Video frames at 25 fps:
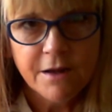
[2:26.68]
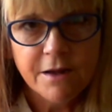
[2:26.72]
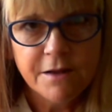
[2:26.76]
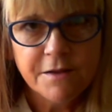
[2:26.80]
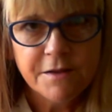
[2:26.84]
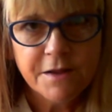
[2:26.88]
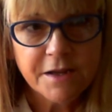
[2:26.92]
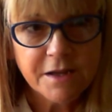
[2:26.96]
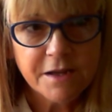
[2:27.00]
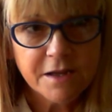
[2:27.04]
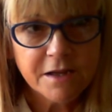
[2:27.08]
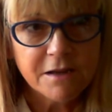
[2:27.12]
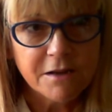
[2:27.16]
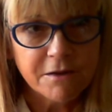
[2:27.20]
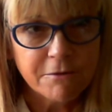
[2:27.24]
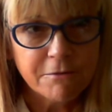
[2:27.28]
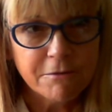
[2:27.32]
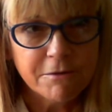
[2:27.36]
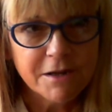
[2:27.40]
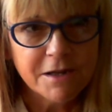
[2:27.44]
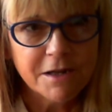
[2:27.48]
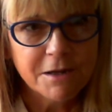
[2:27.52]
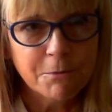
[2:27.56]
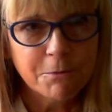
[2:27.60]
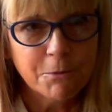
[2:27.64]
they keep you
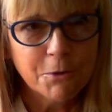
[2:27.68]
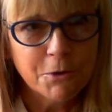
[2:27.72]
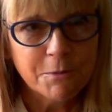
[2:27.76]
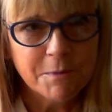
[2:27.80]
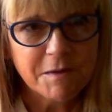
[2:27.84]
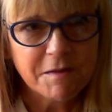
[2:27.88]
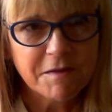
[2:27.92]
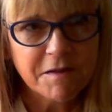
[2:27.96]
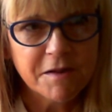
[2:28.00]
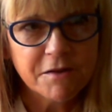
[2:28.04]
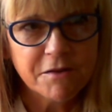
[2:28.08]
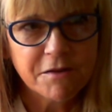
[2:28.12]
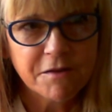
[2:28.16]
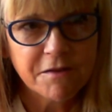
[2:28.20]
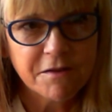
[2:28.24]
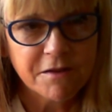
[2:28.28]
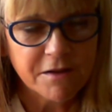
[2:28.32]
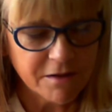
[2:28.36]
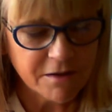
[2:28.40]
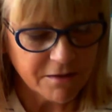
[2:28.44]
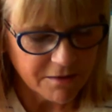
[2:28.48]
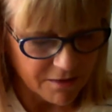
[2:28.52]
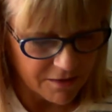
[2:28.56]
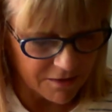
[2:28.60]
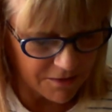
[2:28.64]
really warm and
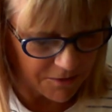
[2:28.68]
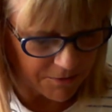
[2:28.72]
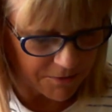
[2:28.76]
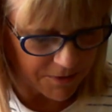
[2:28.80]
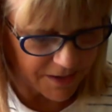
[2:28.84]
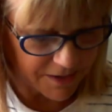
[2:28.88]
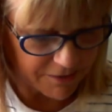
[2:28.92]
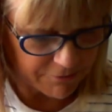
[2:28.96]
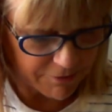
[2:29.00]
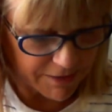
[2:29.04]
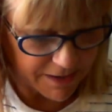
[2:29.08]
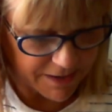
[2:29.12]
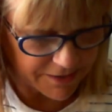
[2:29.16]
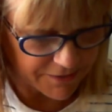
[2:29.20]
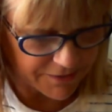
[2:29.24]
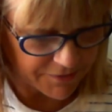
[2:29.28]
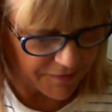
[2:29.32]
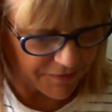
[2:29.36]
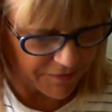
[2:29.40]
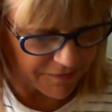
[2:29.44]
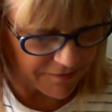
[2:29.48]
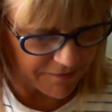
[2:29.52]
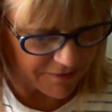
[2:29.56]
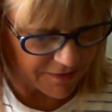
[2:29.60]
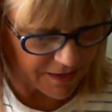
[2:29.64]
toasty the whole way
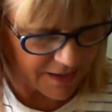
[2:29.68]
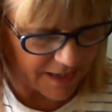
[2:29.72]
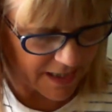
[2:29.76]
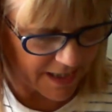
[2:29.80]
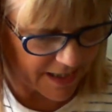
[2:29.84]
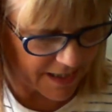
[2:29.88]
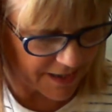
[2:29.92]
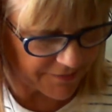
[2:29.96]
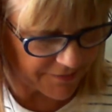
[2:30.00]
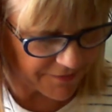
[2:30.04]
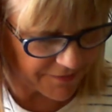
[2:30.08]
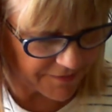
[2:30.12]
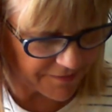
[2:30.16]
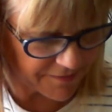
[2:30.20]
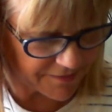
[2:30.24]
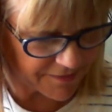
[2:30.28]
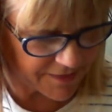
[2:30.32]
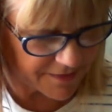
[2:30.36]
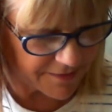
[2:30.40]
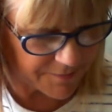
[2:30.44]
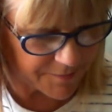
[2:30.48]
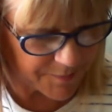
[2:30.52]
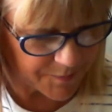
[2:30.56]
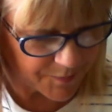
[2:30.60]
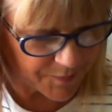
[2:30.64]
around. And
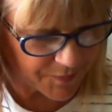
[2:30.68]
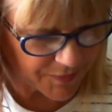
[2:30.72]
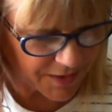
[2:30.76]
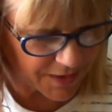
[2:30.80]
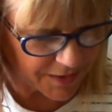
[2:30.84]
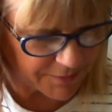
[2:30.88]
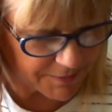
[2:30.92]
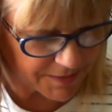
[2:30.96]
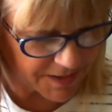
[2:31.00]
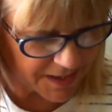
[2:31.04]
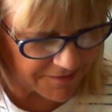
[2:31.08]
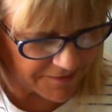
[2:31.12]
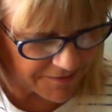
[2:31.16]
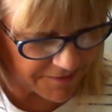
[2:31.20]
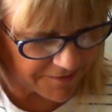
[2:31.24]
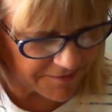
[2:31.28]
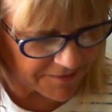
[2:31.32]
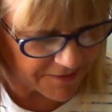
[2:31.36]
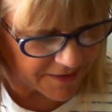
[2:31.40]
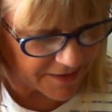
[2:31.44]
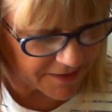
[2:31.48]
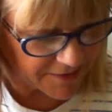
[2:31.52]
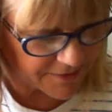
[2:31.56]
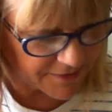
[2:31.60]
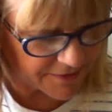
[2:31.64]
I'm glad to
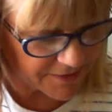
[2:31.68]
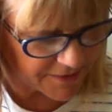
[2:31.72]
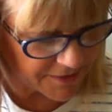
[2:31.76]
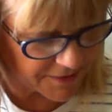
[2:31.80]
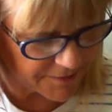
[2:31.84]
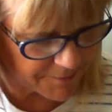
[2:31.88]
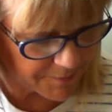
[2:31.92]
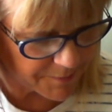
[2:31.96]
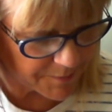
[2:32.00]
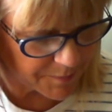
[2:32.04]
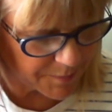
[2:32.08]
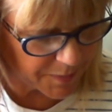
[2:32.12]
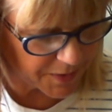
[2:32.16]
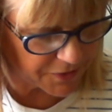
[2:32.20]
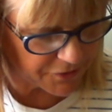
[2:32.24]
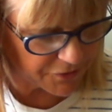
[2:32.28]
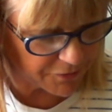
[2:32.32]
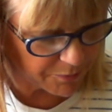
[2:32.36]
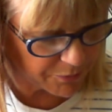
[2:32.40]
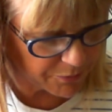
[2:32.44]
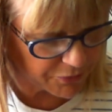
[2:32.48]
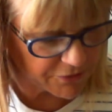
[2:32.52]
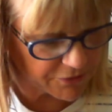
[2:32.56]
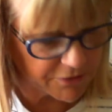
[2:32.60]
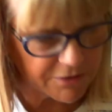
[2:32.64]
say that
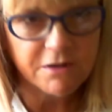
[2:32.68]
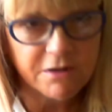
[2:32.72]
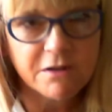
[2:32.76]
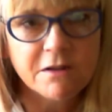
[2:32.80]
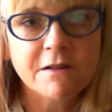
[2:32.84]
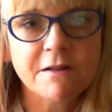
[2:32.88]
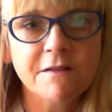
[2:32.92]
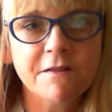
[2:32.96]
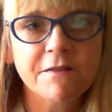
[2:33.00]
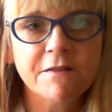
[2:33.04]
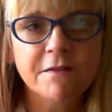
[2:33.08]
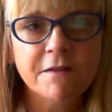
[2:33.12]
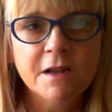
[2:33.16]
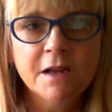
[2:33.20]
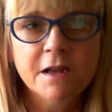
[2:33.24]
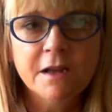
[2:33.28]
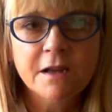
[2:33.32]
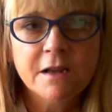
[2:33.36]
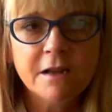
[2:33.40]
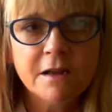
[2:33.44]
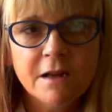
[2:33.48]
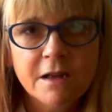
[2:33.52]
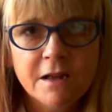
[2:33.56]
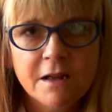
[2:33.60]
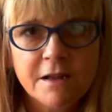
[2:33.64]
both products
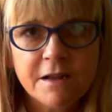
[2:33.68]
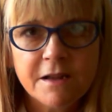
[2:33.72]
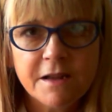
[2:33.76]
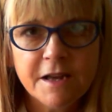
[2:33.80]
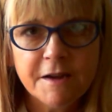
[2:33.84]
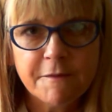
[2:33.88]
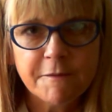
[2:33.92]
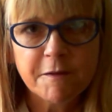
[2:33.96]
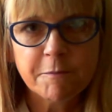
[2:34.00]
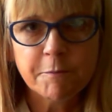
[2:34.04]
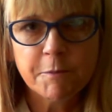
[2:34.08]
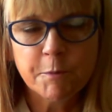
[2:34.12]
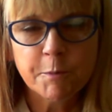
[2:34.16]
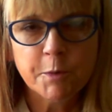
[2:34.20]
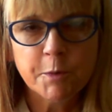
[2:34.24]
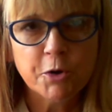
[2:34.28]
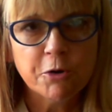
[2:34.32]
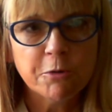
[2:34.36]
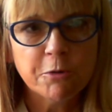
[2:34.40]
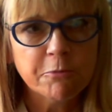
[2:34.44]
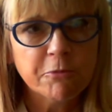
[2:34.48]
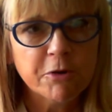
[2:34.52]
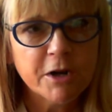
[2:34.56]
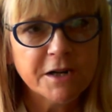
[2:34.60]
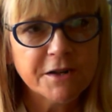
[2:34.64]
kept me
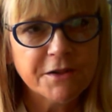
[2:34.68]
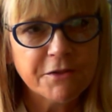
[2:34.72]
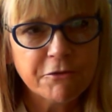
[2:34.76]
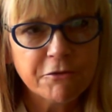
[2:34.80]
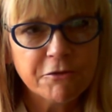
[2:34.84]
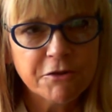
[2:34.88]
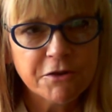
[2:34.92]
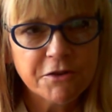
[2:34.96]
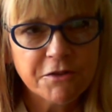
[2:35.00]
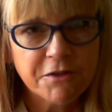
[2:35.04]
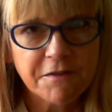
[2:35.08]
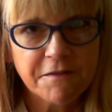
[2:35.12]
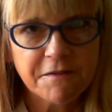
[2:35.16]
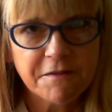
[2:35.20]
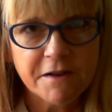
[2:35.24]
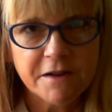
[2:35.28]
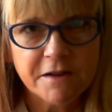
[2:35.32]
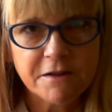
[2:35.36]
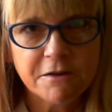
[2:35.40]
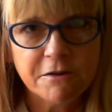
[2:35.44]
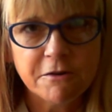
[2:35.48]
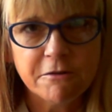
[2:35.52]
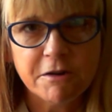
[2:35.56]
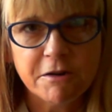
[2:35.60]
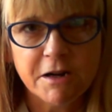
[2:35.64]
warm right through the
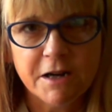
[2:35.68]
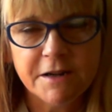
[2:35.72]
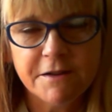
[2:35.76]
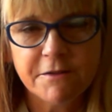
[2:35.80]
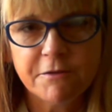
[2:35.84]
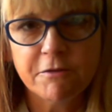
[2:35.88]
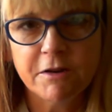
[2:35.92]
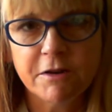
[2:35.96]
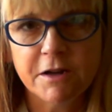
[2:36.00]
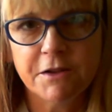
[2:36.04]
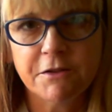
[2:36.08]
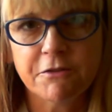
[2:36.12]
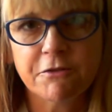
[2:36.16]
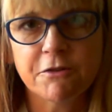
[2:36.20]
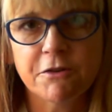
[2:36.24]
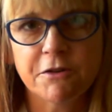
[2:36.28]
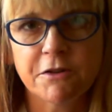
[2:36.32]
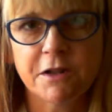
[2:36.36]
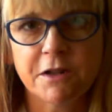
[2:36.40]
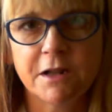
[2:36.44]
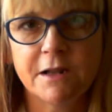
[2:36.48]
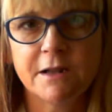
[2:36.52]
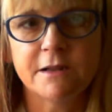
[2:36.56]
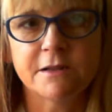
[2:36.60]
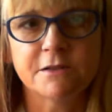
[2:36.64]
cycle ride, right through
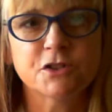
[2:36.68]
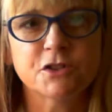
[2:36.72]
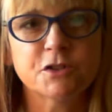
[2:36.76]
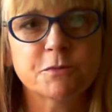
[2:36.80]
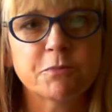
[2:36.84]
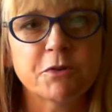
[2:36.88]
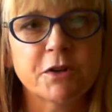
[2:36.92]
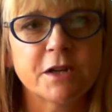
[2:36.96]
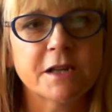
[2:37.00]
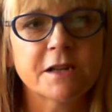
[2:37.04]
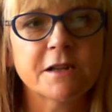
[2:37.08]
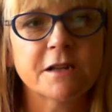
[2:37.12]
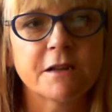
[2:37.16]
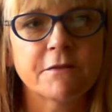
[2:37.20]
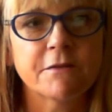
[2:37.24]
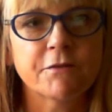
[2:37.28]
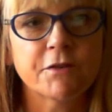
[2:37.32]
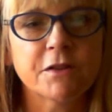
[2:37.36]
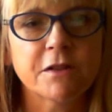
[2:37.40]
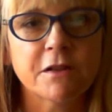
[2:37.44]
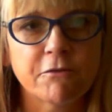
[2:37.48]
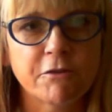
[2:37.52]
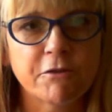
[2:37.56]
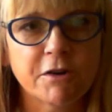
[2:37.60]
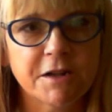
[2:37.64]
lunch break and
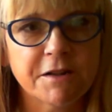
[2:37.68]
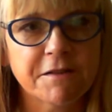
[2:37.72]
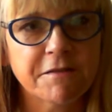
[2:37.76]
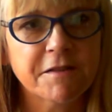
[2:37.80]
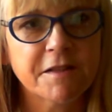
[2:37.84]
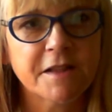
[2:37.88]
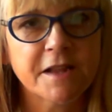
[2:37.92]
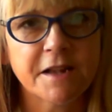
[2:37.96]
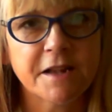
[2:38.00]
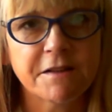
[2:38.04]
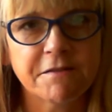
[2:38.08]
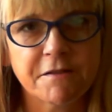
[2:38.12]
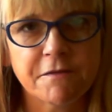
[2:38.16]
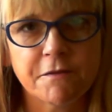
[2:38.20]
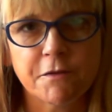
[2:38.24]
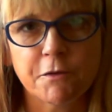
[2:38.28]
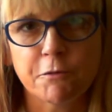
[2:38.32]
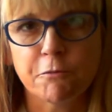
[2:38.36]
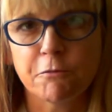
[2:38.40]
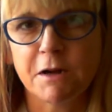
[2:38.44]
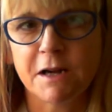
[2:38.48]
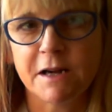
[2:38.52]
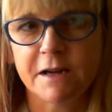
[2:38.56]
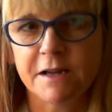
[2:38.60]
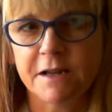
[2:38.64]
everything, right to the end of the
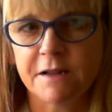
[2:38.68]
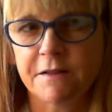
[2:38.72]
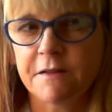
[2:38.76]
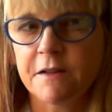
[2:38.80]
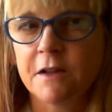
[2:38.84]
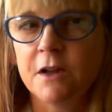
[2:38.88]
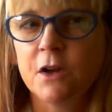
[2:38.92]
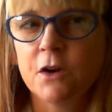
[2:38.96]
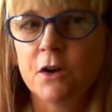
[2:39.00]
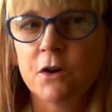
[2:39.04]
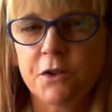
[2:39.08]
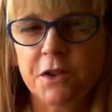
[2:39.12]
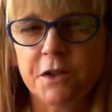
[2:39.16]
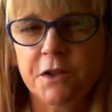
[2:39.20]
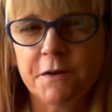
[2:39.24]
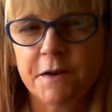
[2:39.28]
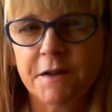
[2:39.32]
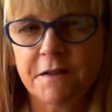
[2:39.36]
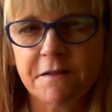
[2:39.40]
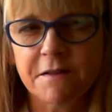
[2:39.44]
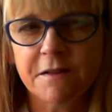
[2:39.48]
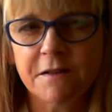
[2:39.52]
ride. Although I